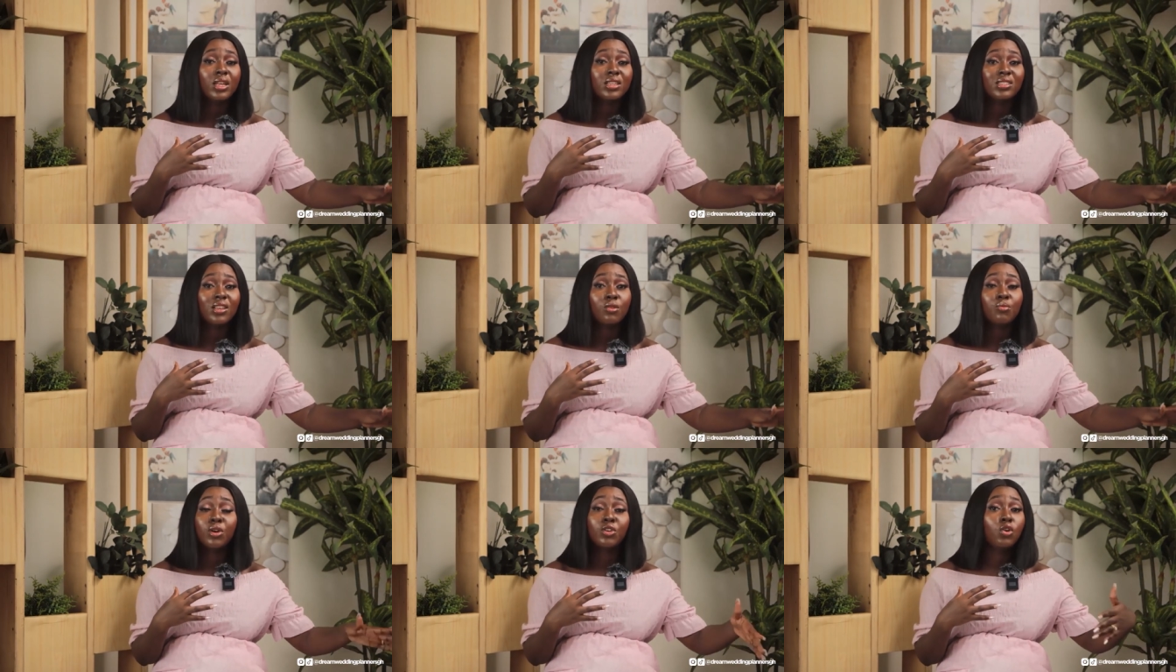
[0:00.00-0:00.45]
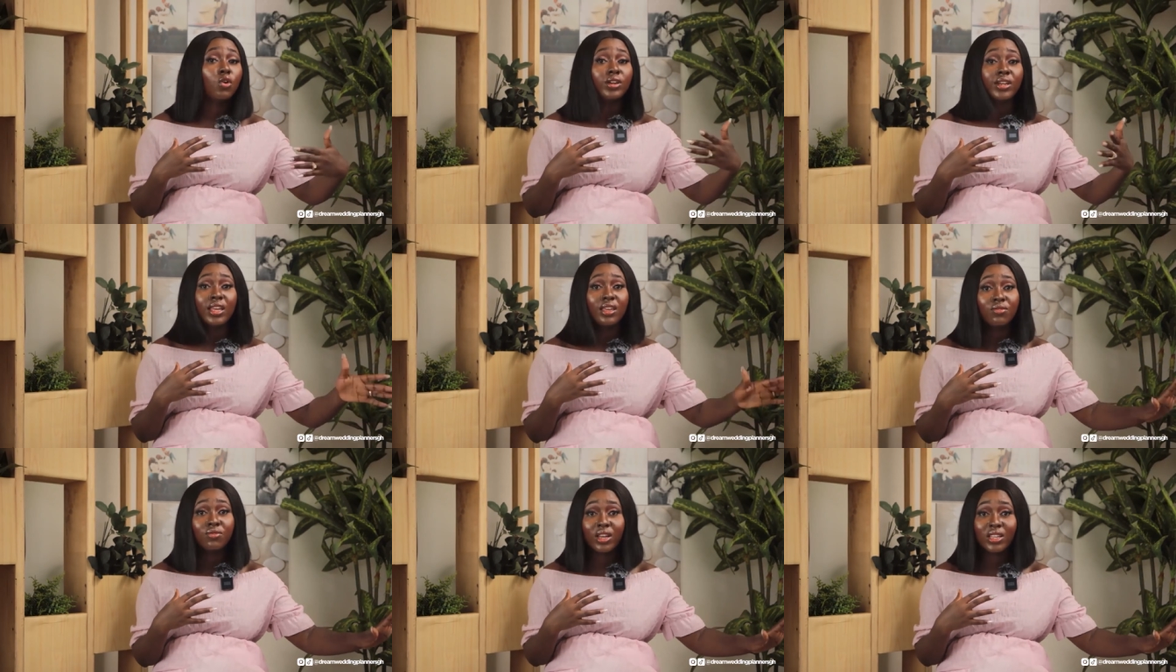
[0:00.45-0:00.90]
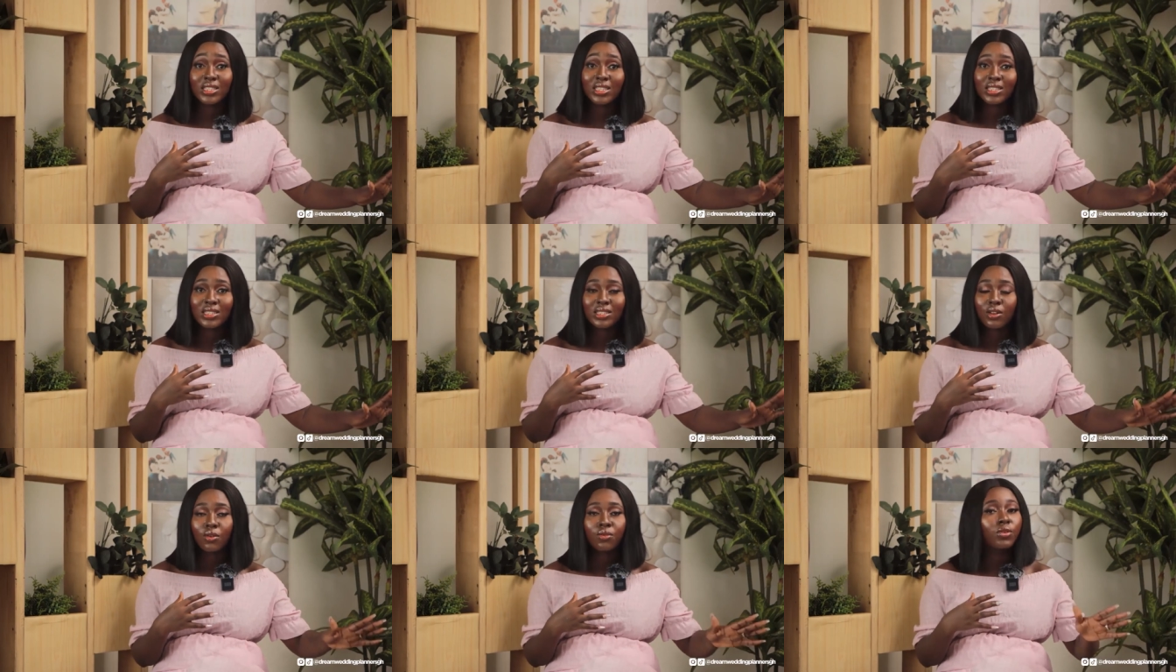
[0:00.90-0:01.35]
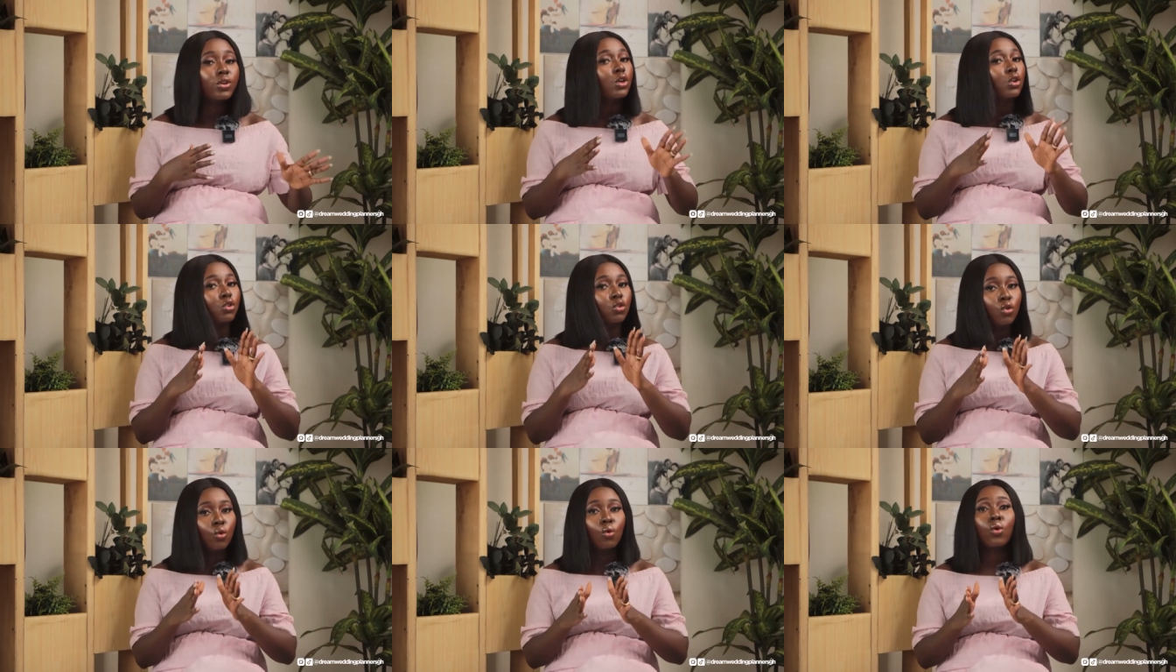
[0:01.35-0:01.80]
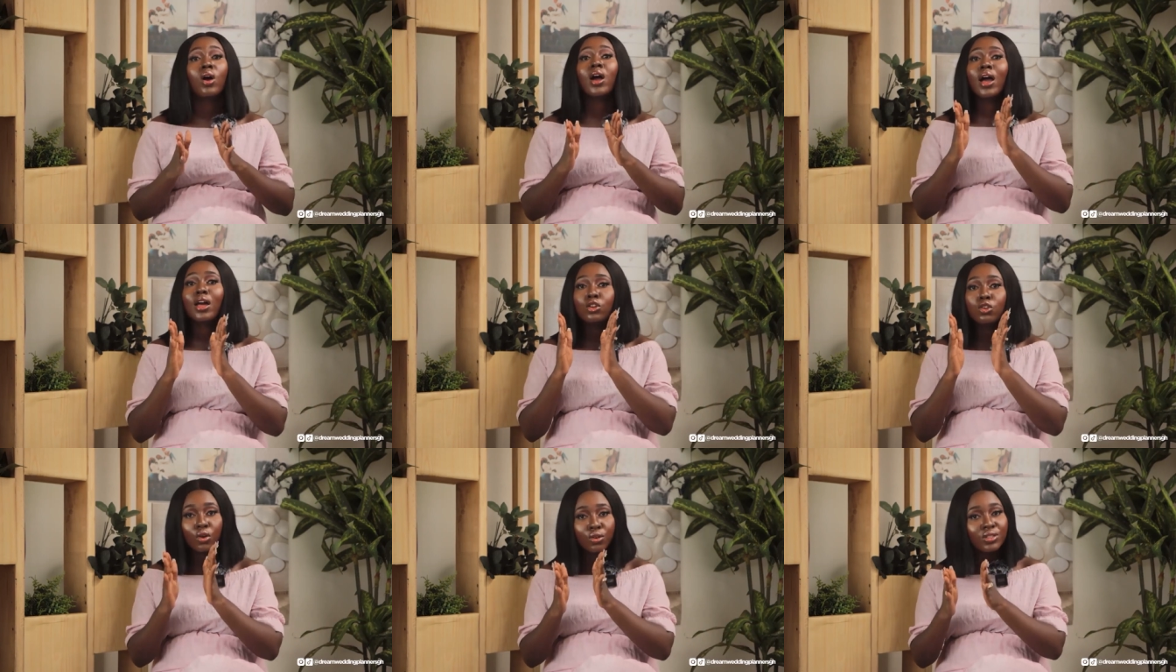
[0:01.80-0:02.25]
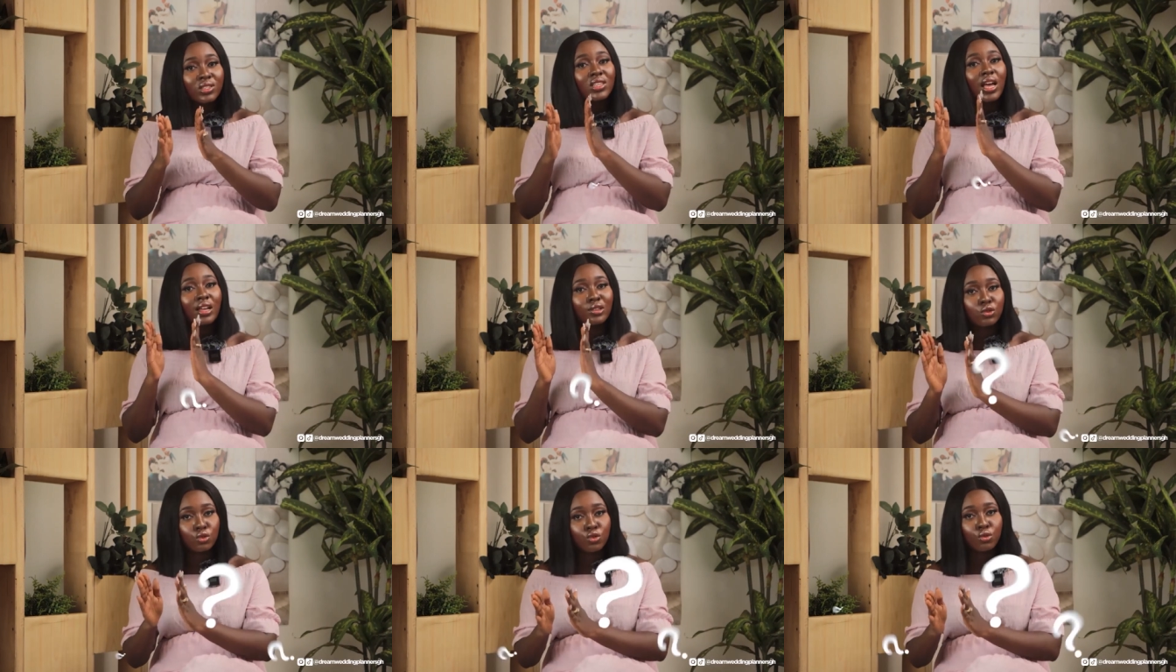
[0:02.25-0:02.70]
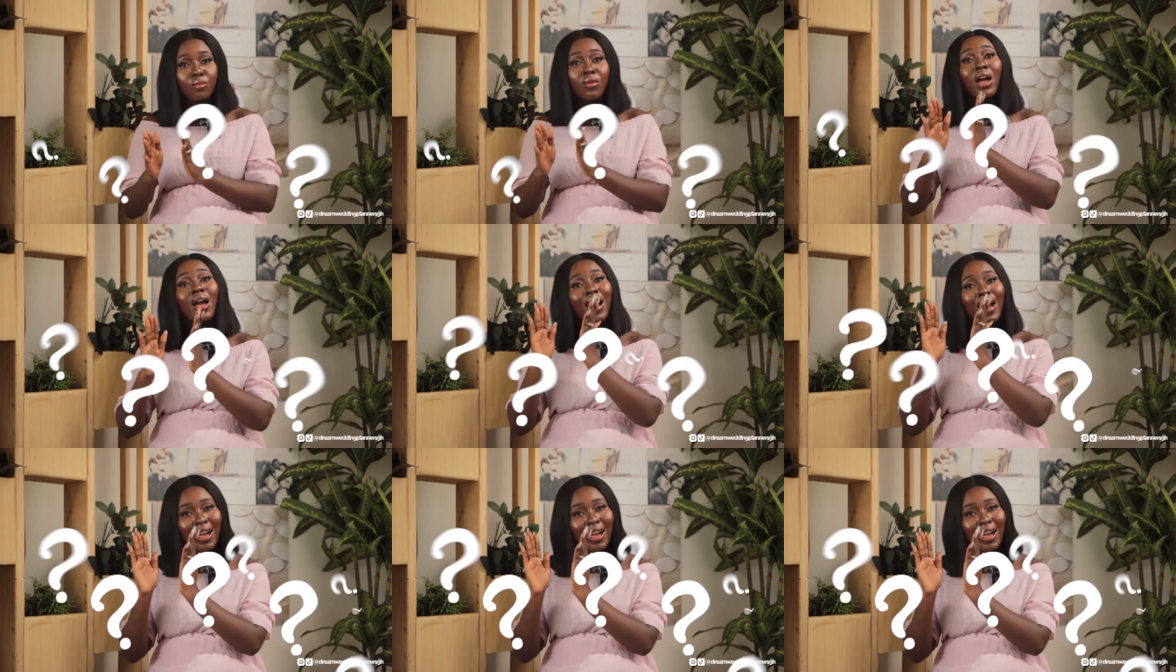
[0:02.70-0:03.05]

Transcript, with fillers: the ceremony or the event itself. No, don't assume,